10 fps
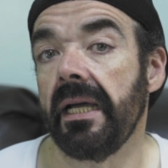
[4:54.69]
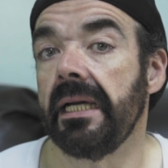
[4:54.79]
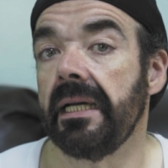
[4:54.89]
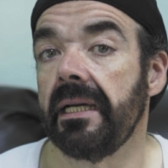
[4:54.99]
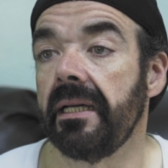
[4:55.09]

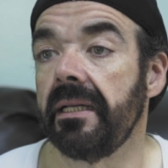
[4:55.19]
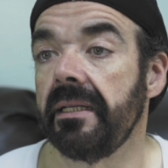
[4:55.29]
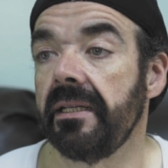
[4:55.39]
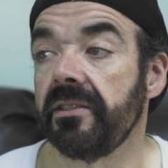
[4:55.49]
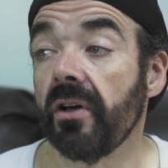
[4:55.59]

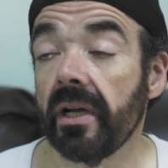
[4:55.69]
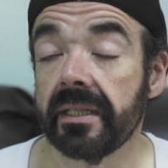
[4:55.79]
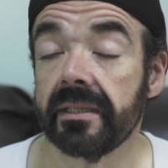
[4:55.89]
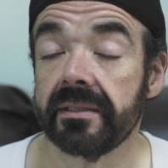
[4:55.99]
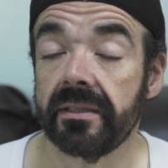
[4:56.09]
And in
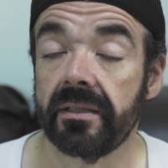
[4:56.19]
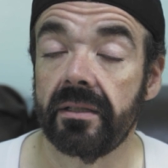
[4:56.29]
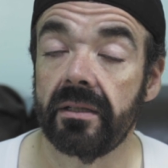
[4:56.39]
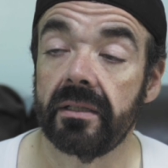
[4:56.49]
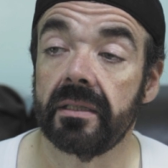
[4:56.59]
talking to
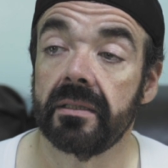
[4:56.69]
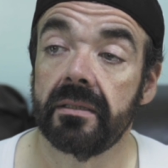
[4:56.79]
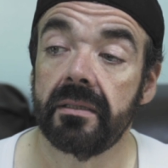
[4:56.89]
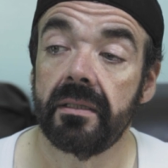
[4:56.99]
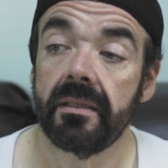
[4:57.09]
her,
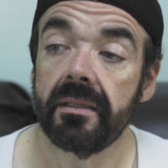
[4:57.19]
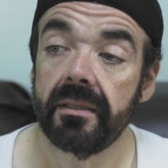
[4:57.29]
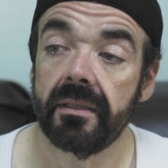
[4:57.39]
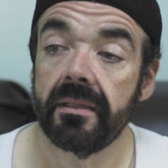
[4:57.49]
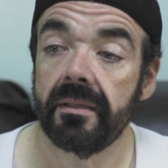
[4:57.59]

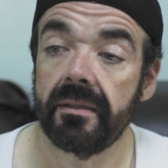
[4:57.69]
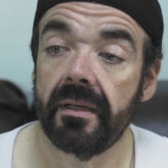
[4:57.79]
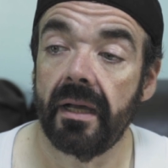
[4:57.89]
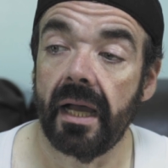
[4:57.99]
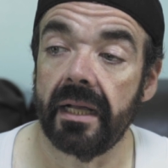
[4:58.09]

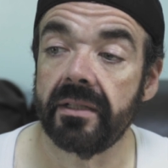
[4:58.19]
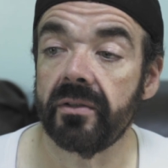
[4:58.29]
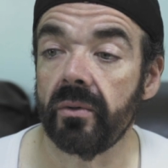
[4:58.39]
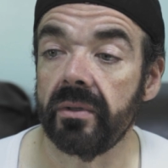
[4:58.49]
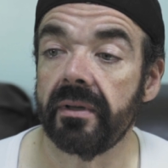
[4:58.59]
I
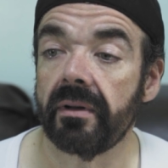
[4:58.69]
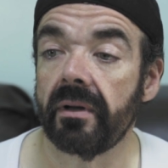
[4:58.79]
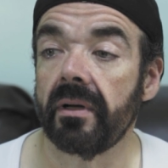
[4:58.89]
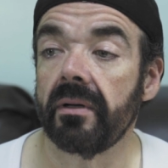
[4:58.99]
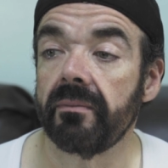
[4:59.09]
told
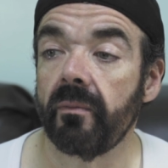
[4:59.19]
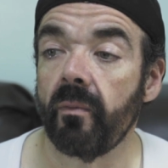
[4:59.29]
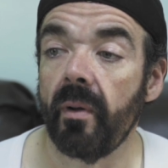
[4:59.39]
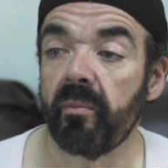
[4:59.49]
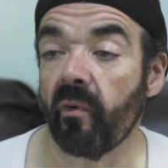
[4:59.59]
her
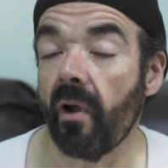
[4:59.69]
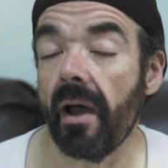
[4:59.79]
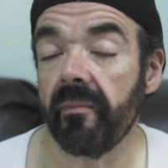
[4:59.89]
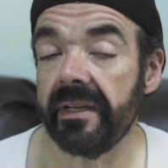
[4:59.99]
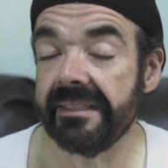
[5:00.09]
what brought me